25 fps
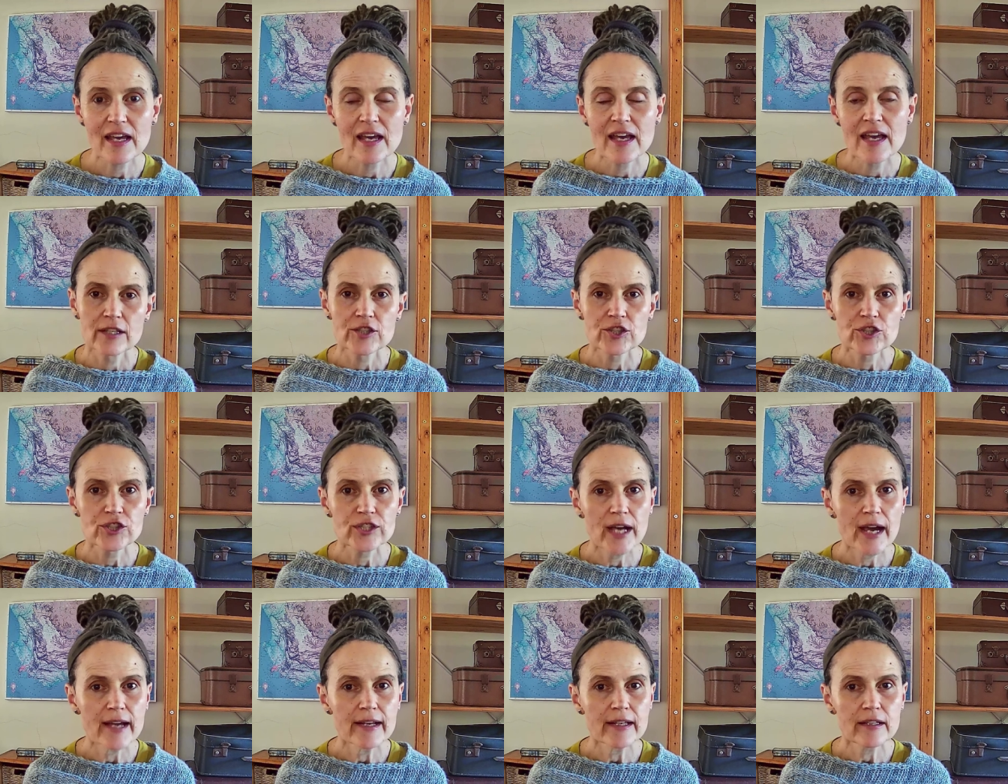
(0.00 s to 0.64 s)

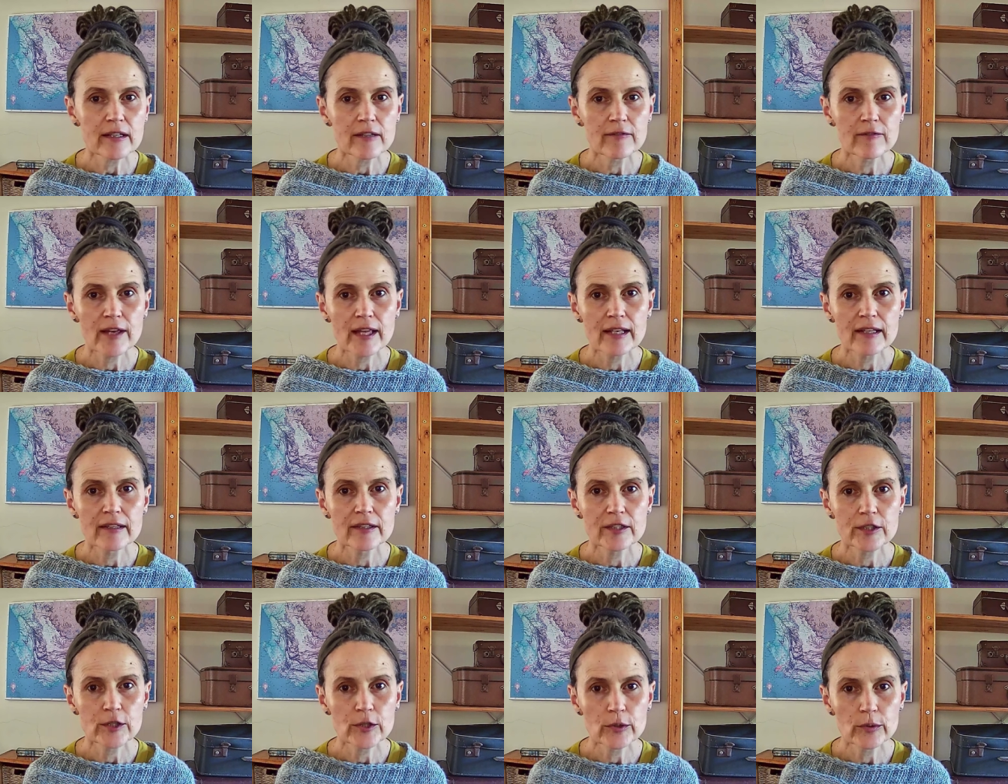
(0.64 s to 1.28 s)
Schneider, Cavell, and
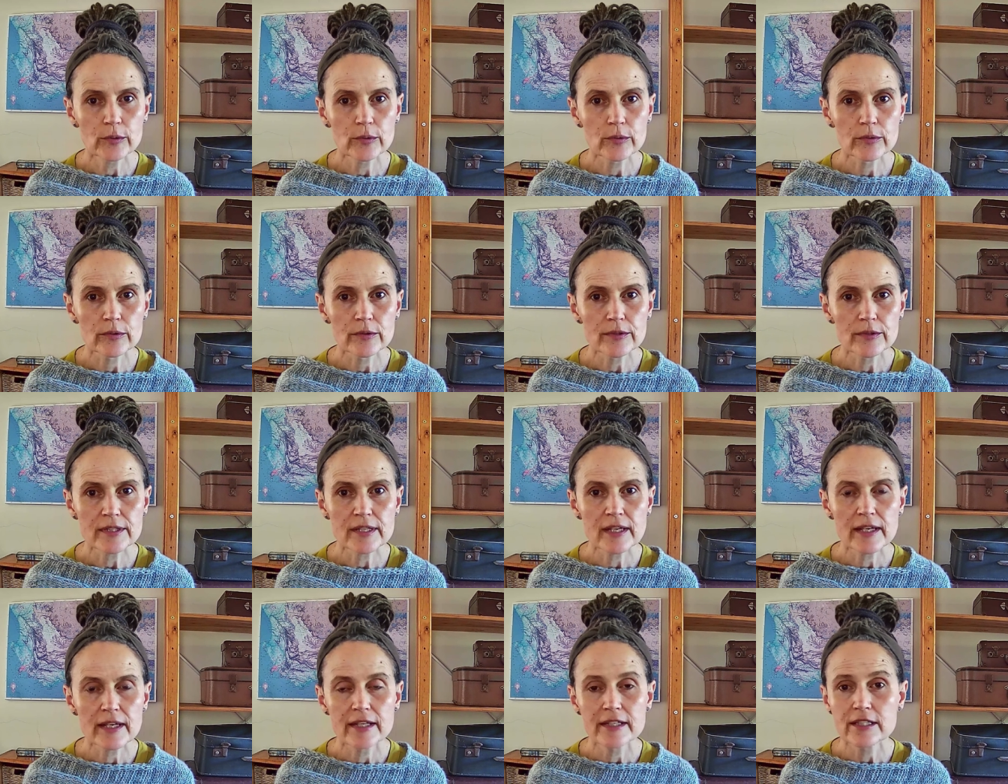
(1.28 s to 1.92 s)
Hughes
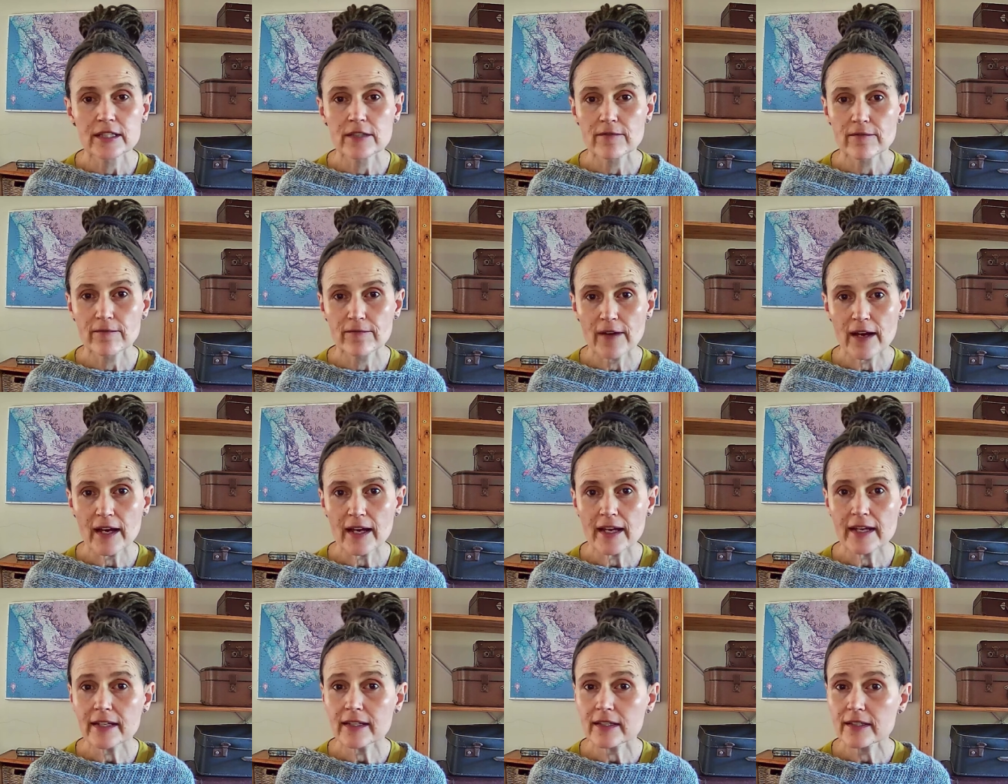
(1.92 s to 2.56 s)

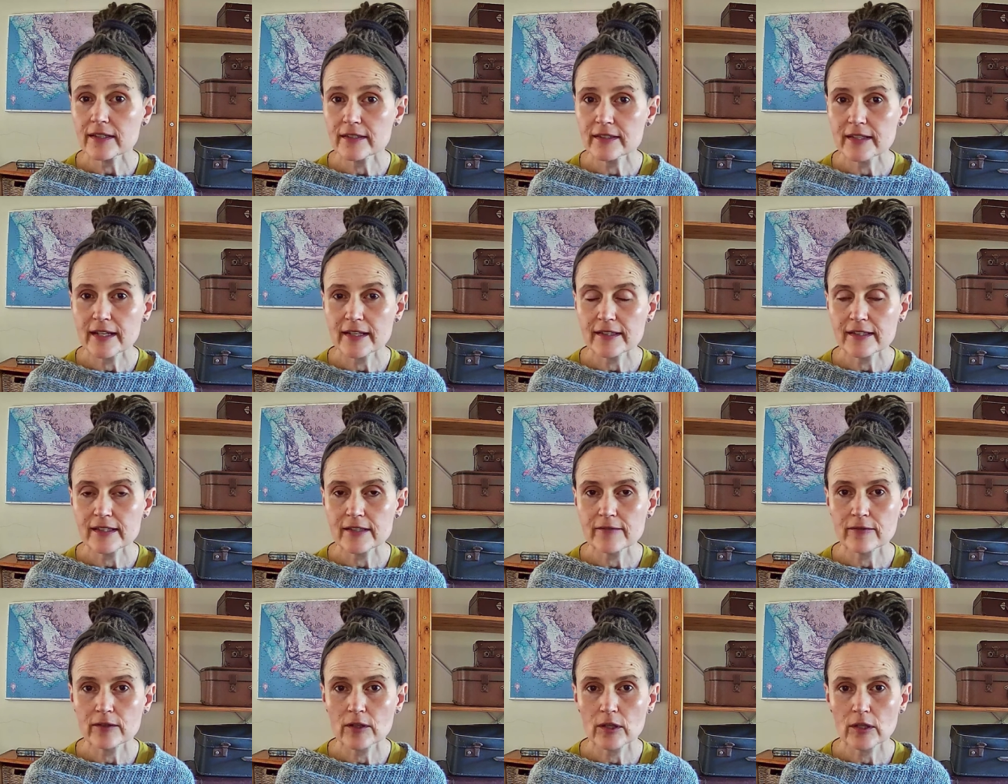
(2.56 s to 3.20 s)
defined a sense
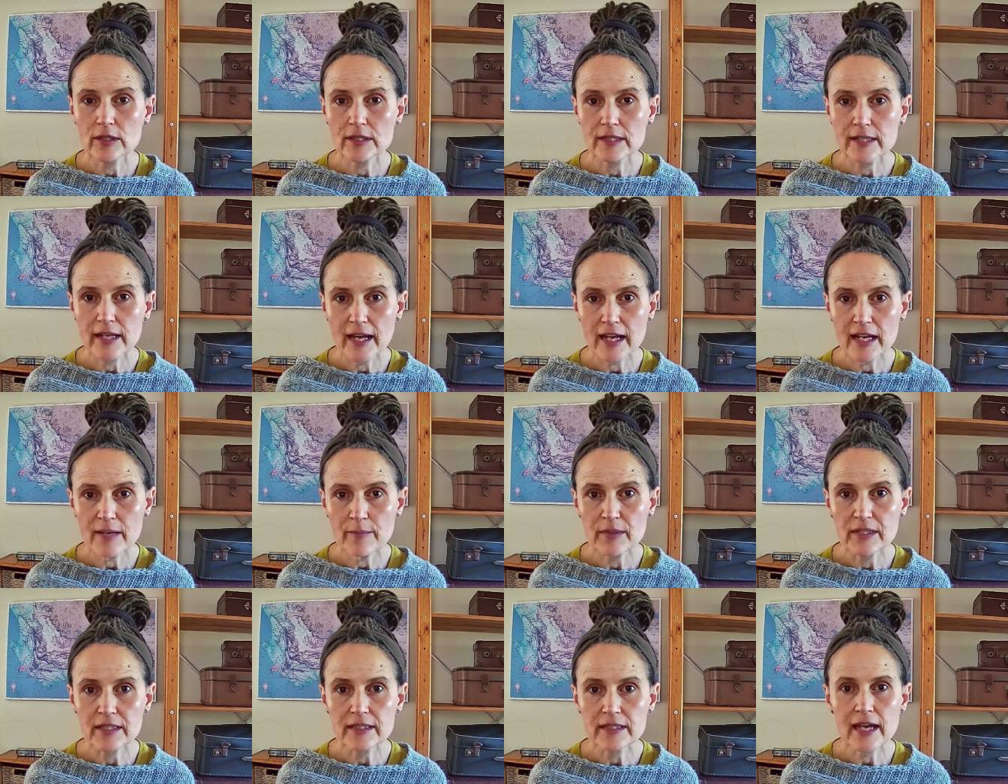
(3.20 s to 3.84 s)
of
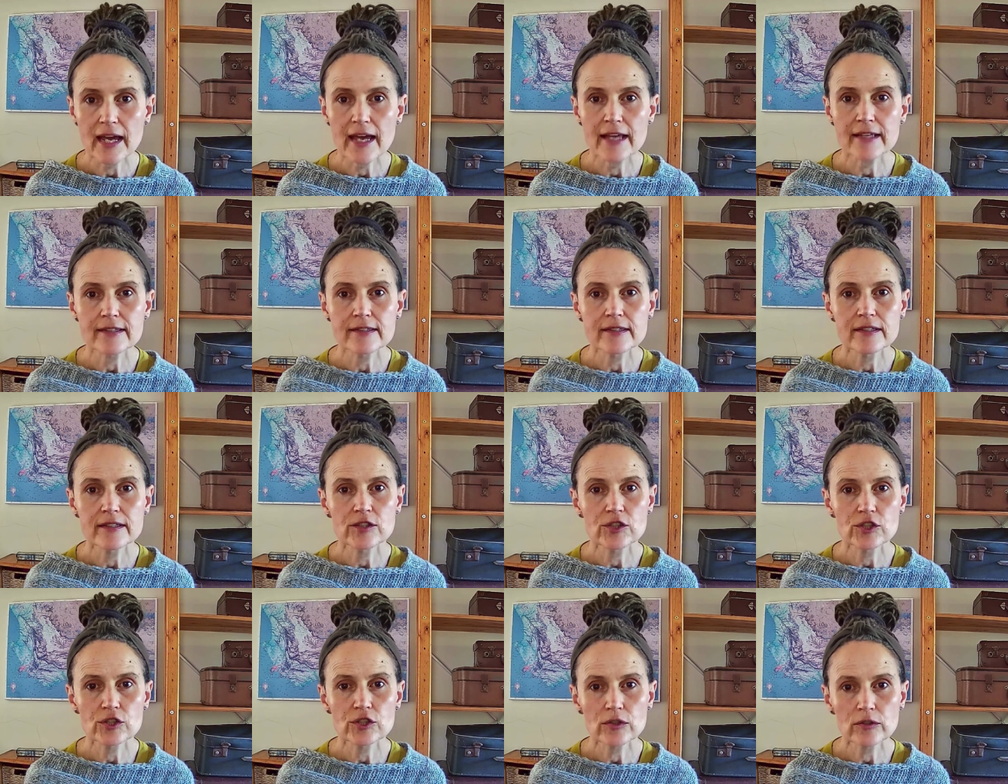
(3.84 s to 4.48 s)
containment as the
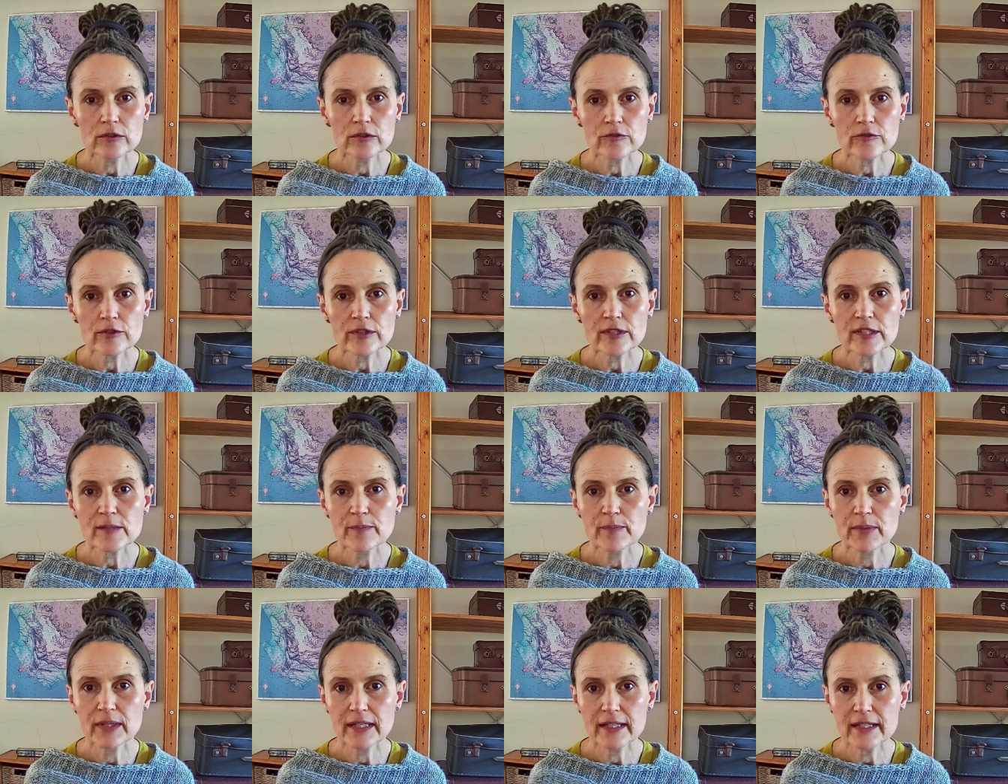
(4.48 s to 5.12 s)
children's
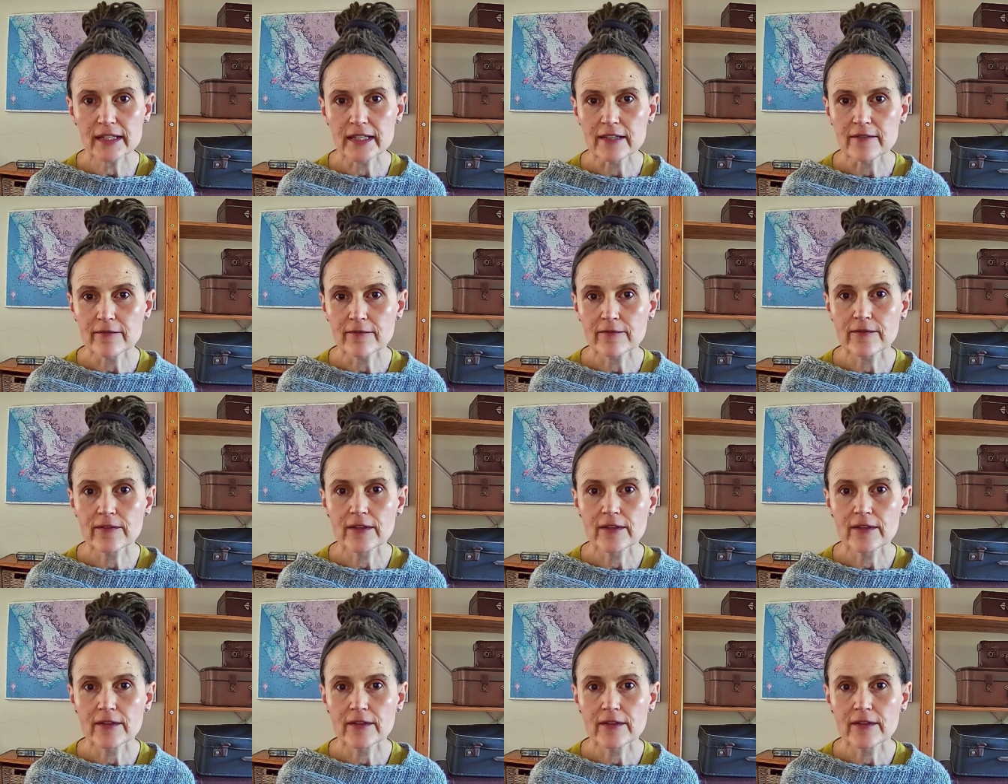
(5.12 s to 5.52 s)
belief